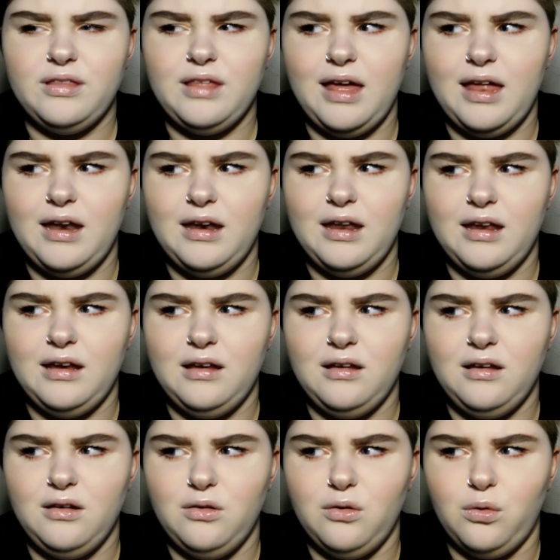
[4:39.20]
than it
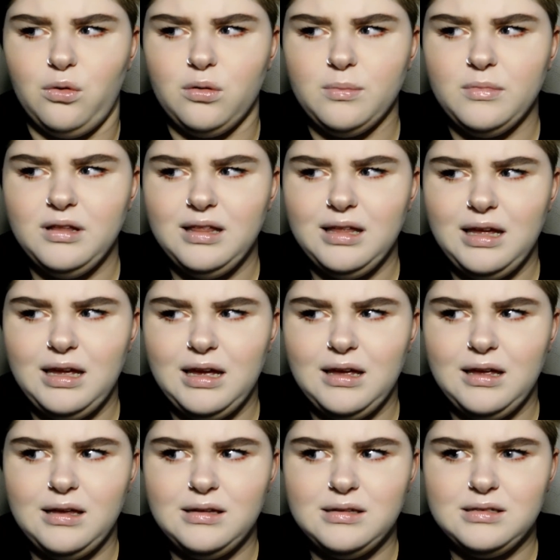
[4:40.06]
normally
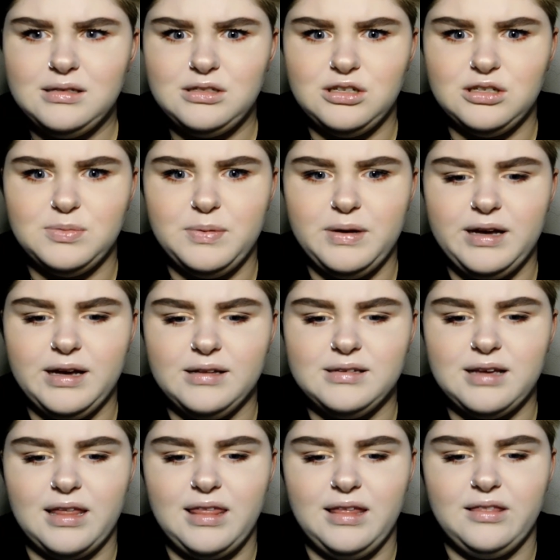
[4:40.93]
is, just because
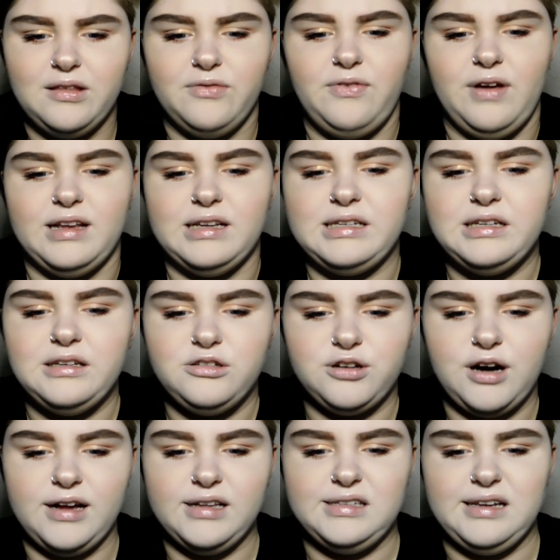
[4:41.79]
I think the Fenty
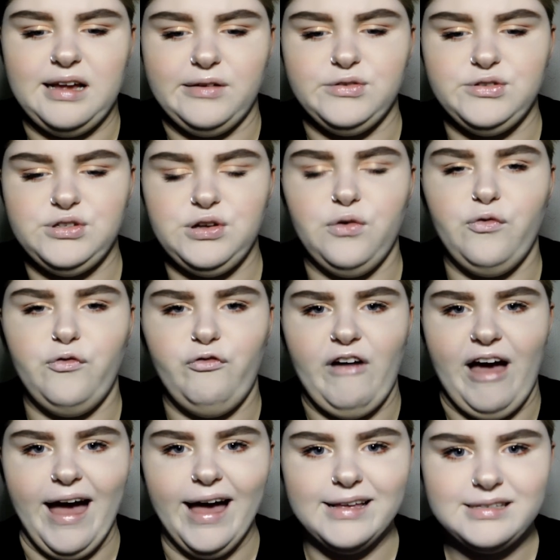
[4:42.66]
dries down so
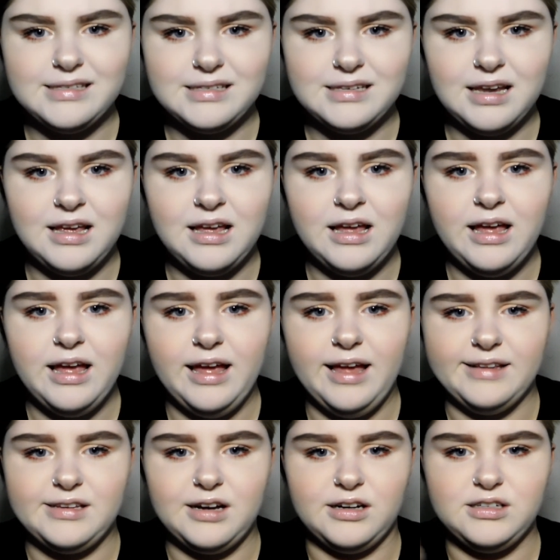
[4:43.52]
fast.
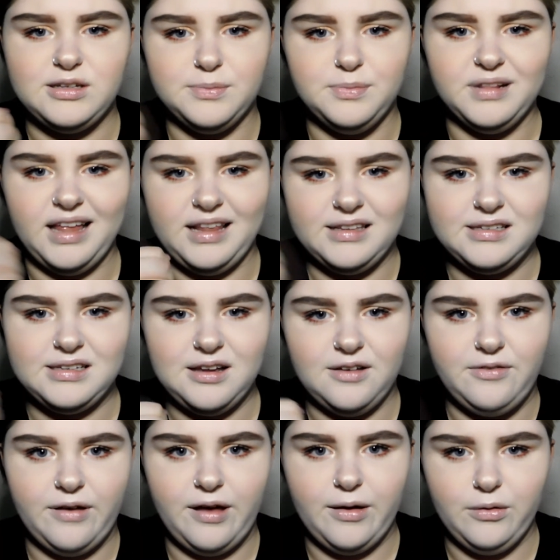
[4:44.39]
It's hard to blend
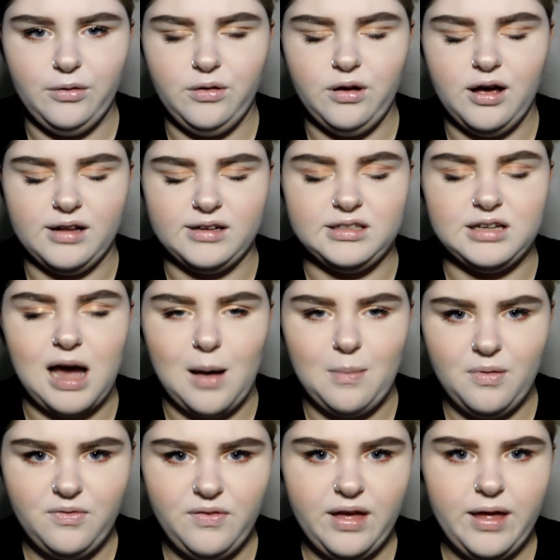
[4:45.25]
stuff out on top
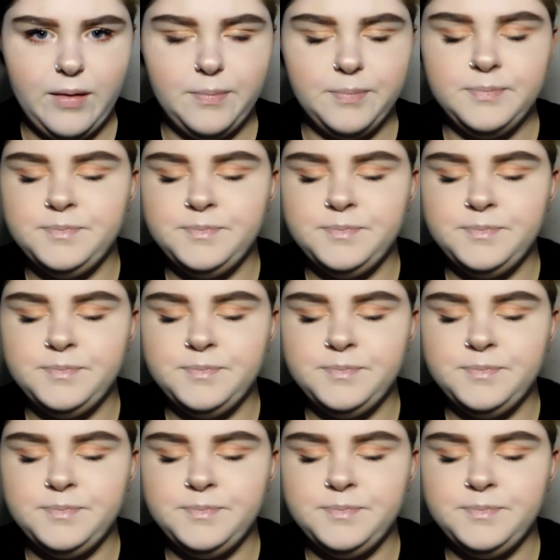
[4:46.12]
of it.